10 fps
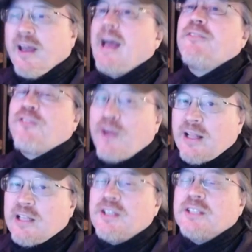And
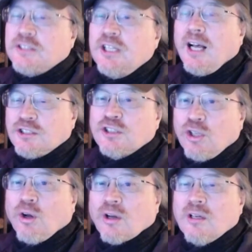frankly, this does
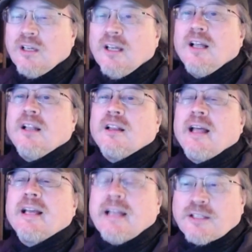look
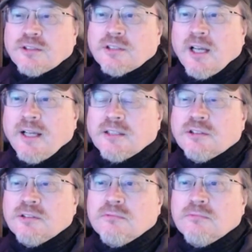like an
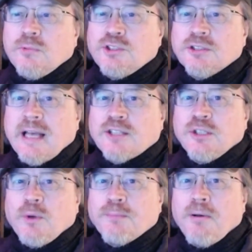exercise, which is
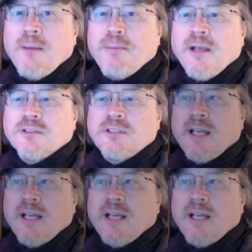actually what Pompeo said,